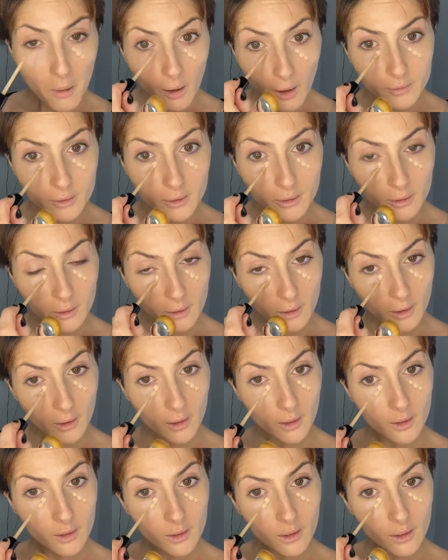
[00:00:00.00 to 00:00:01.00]
I need a
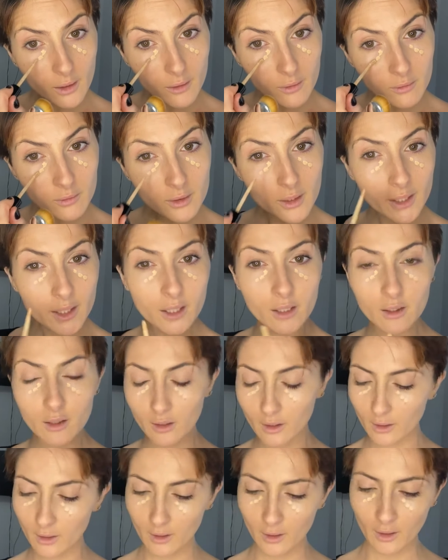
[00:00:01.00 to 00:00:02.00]
lot.
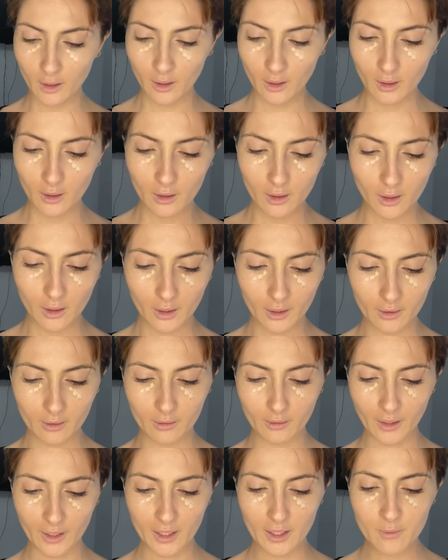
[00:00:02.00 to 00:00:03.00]
I
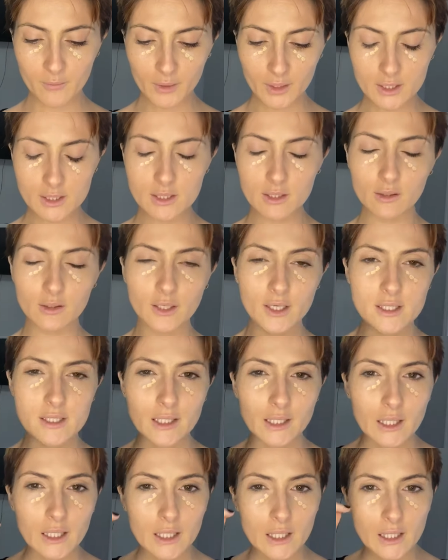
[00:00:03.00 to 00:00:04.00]
hate when concealer gets
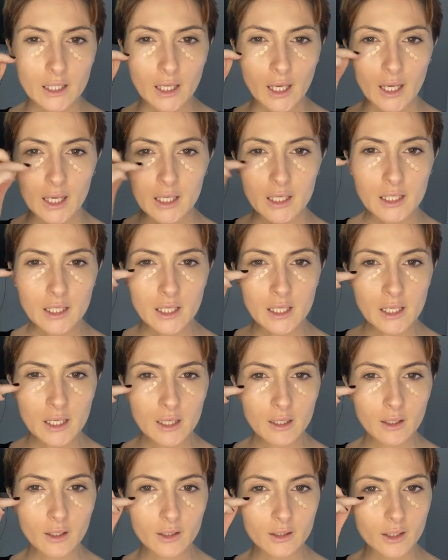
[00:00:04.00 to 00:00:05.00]
like cakey
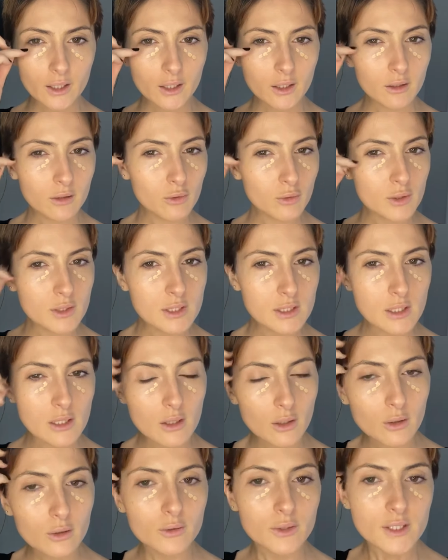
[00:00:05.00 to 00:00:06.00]
and like you can see the
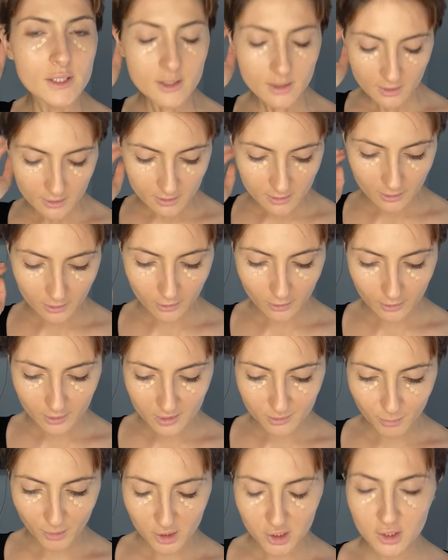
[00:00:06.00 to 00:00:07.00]
creases in your
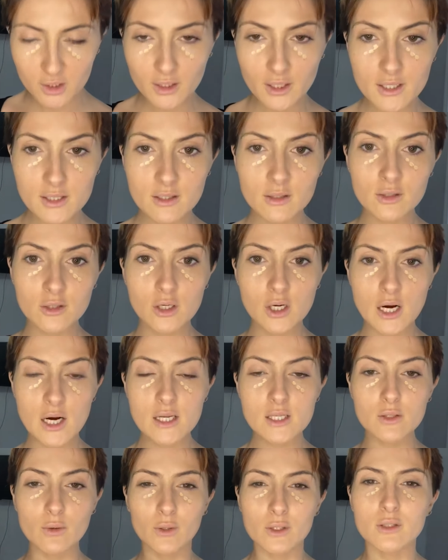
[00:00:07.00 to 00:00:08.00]
expression lines under your
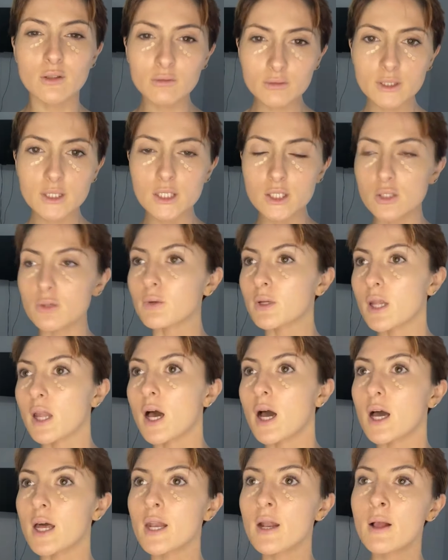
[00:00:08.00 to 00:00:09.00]
eyes, so I don't really do a
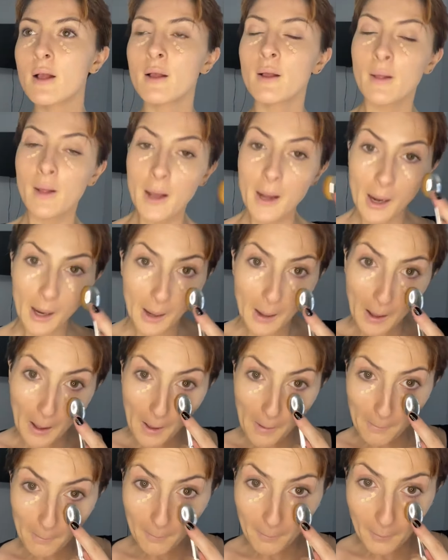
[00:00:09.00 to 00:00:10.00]
lot
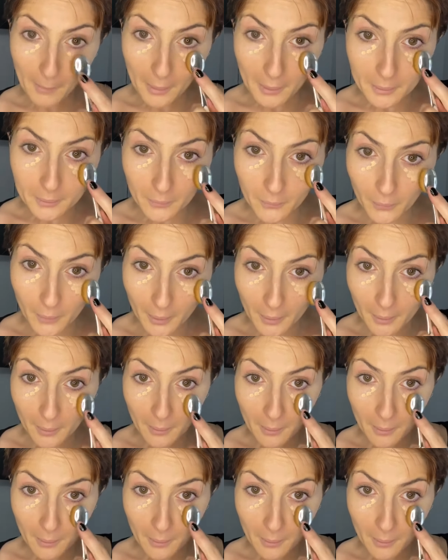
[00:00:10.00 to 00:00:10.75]
under there.